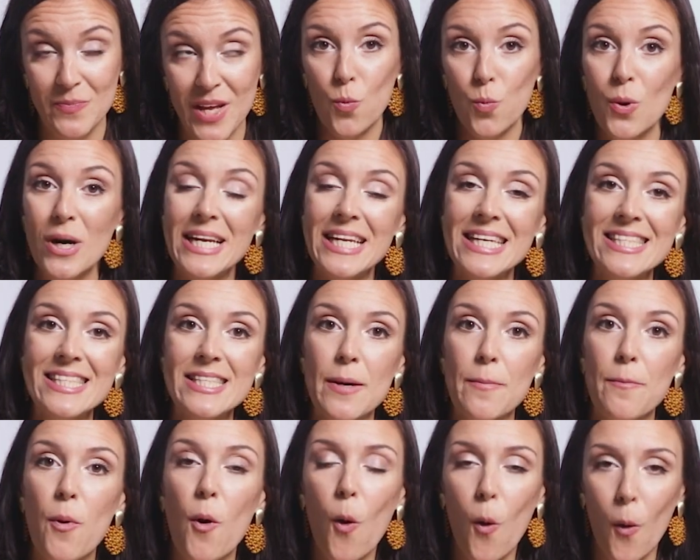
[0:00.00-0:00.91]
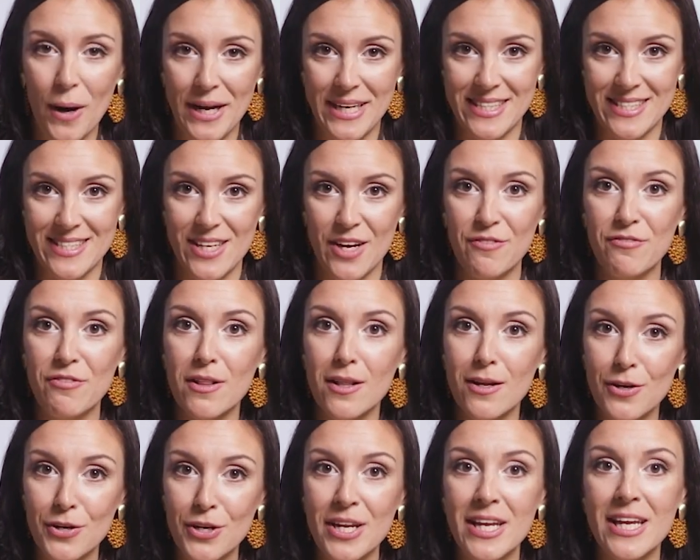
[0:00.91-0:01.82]
What is the point of
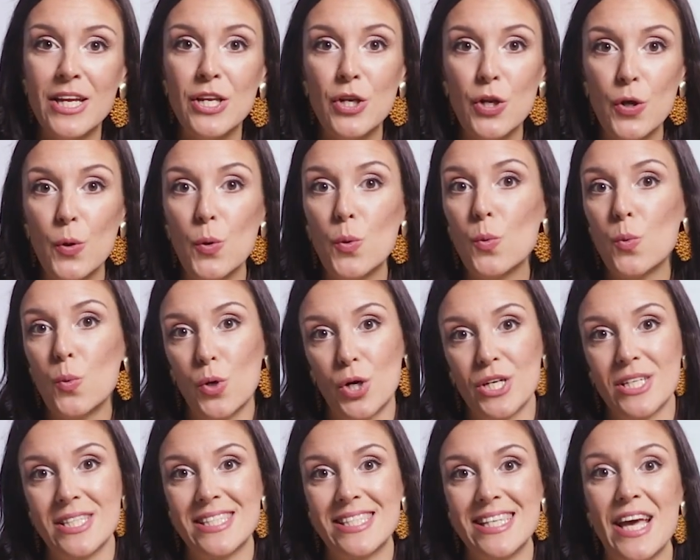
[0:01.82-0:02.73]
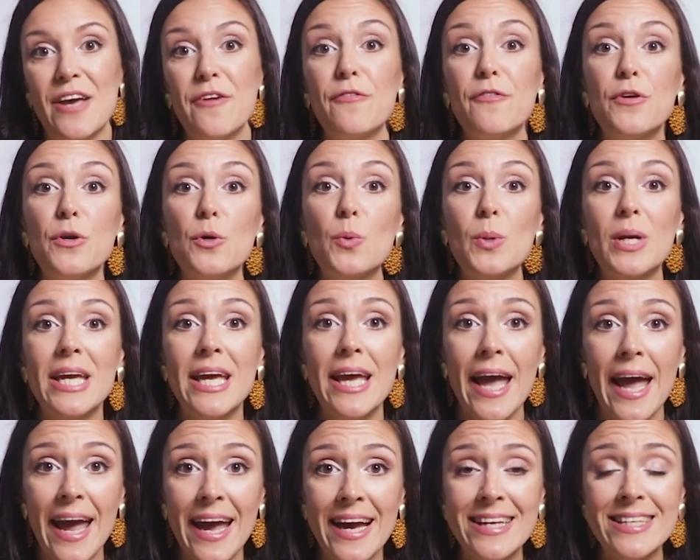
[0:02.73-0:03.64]
learning new words if you
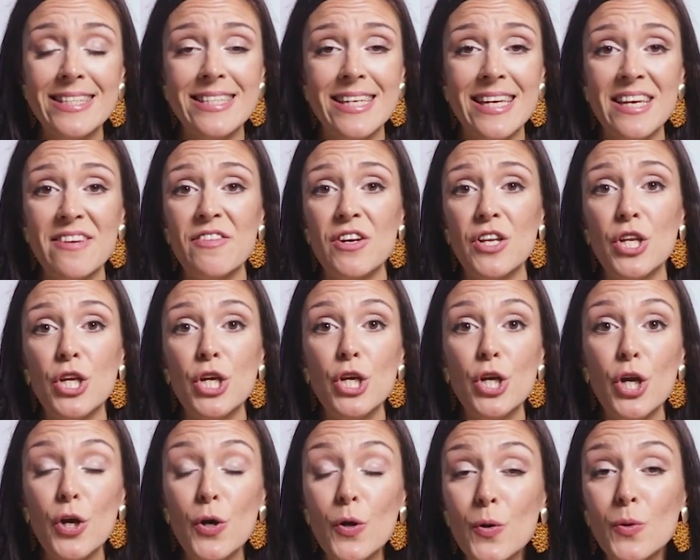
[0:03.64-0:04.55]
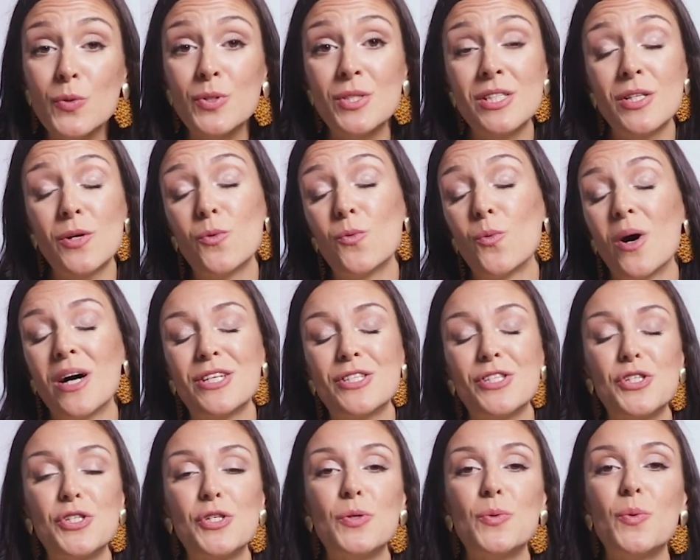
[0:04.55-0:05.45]
can't even use the
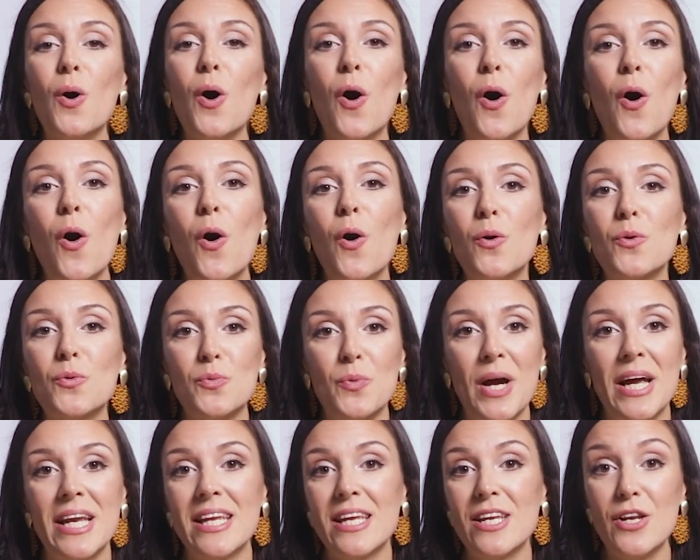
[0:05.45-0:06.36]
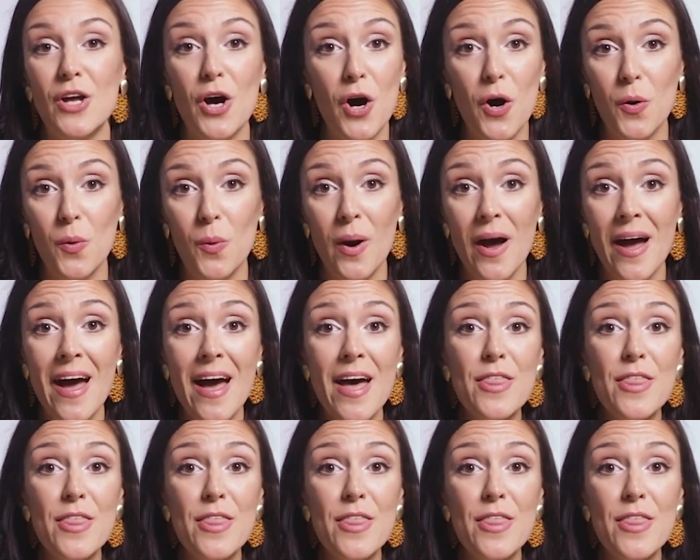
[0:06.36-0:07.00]
ones you already know,